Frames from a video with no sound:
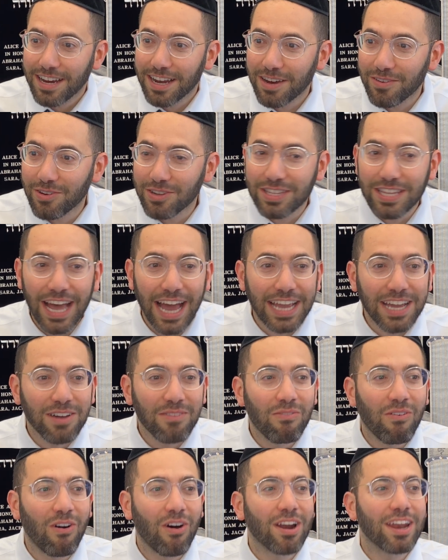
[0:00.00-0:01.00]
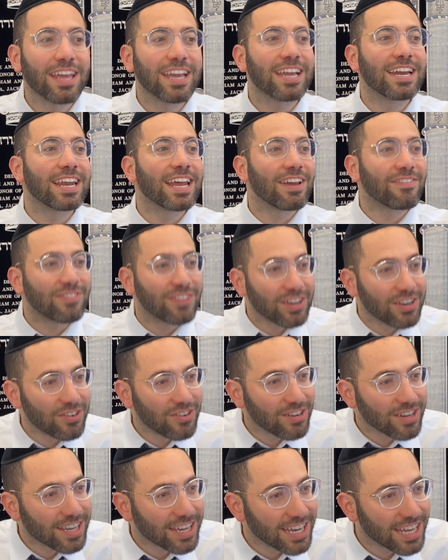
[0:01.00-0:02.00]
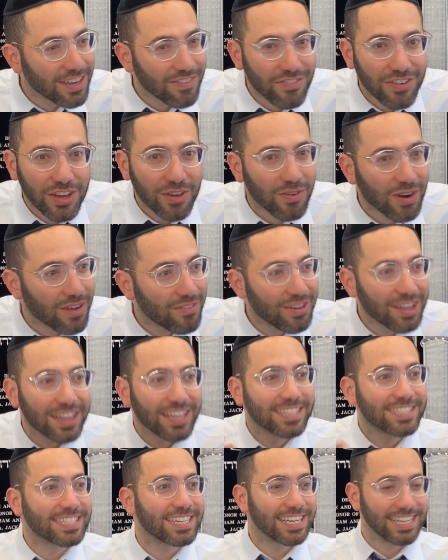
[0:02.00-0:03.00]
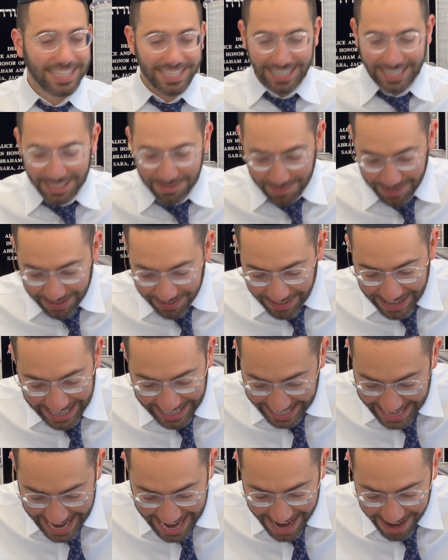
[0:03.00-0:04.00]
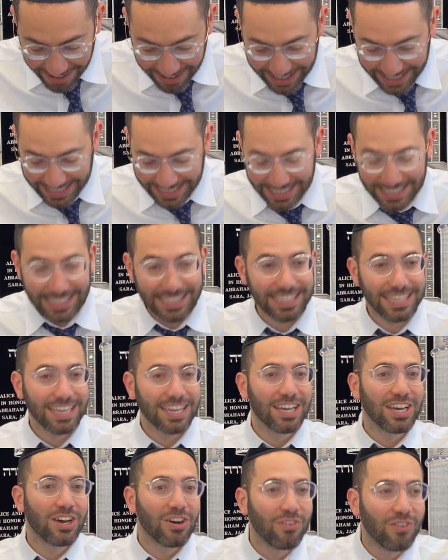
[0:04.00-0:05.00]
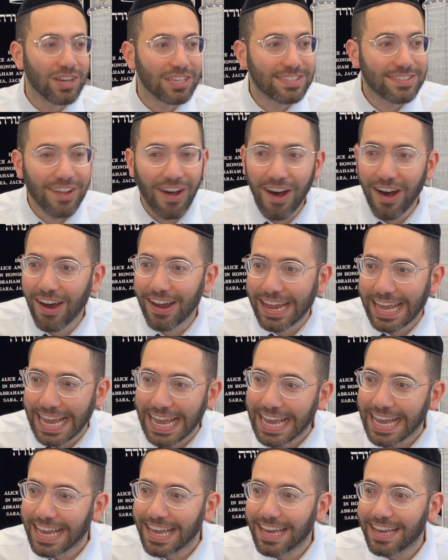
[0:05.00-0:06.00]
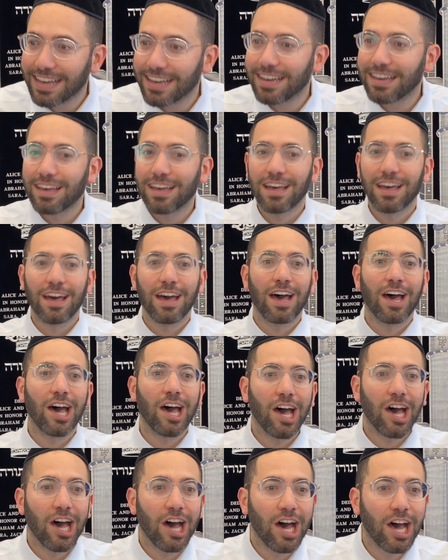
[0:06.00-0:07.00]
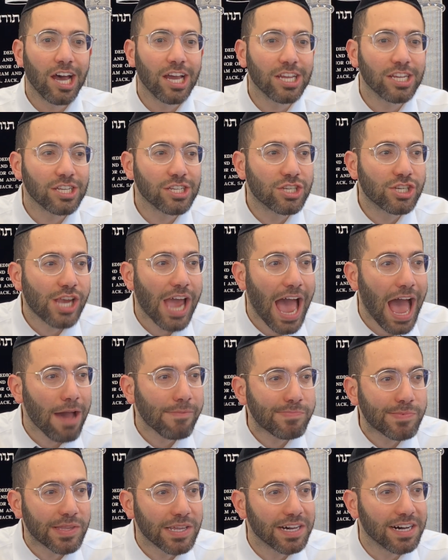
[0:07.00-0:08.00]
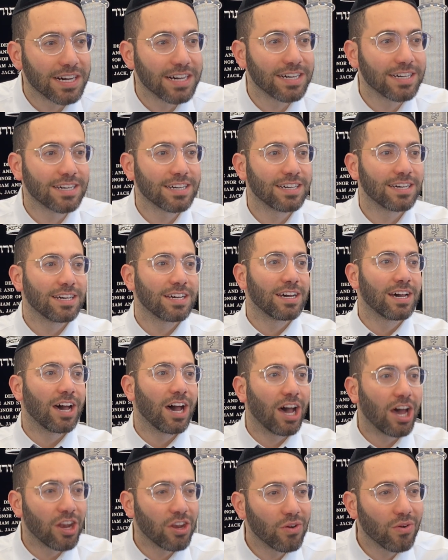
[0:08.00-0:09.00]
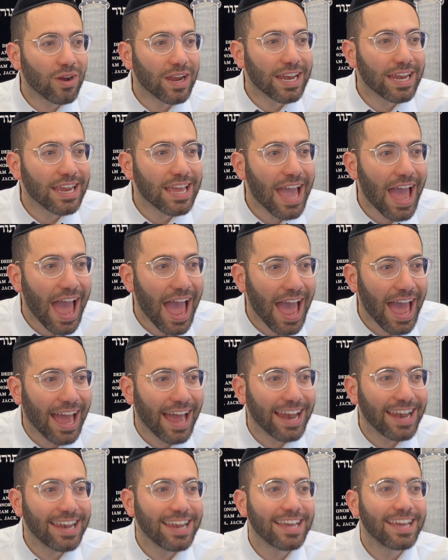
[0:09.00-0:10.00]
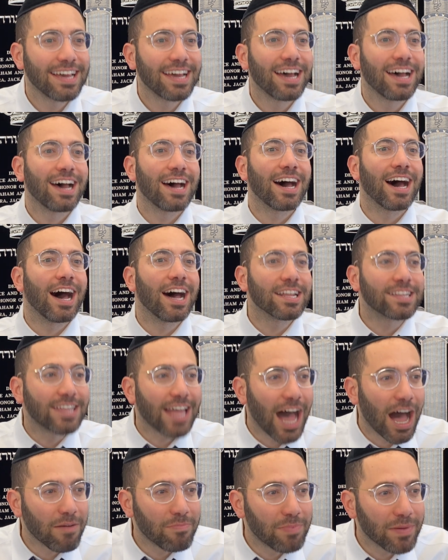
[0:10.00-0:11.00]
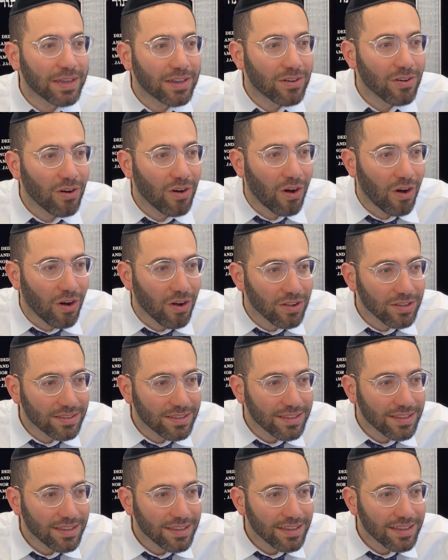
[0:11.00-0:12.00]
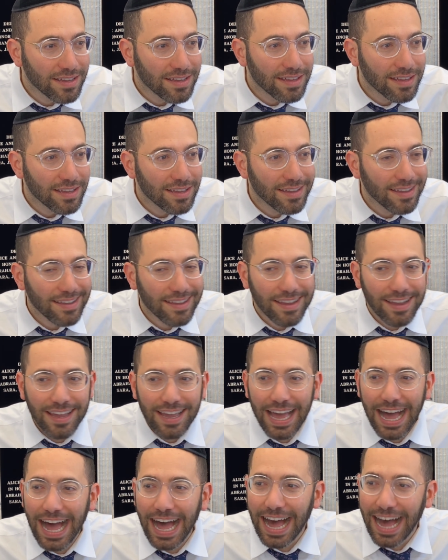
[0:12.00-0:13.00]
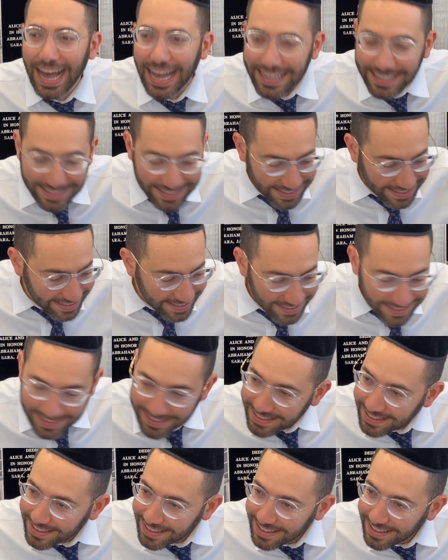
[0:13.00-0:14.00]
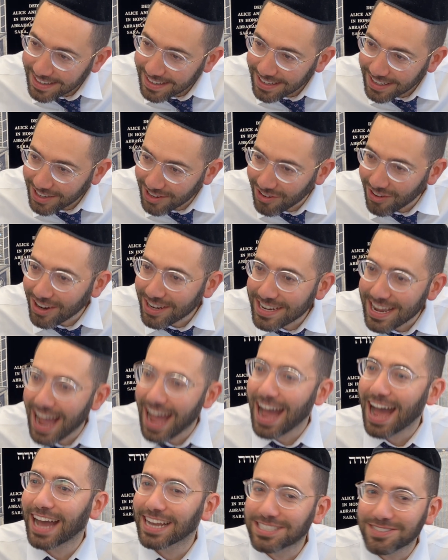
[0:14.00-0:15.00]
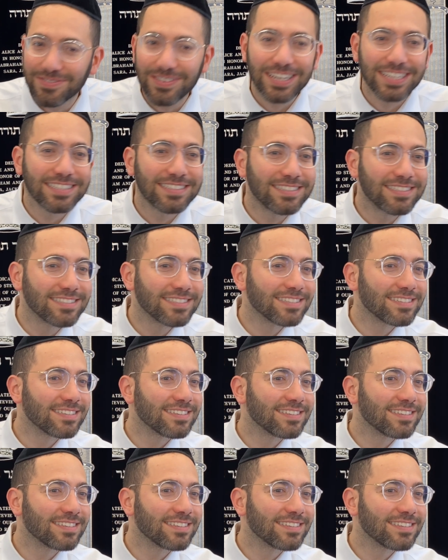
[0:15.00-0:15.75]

Good morning, good afternoon, good evening, whenever you're listening to this. But right now is we're starting a chapter, a new inyan, a topic called Kaas. You know what Kaas means?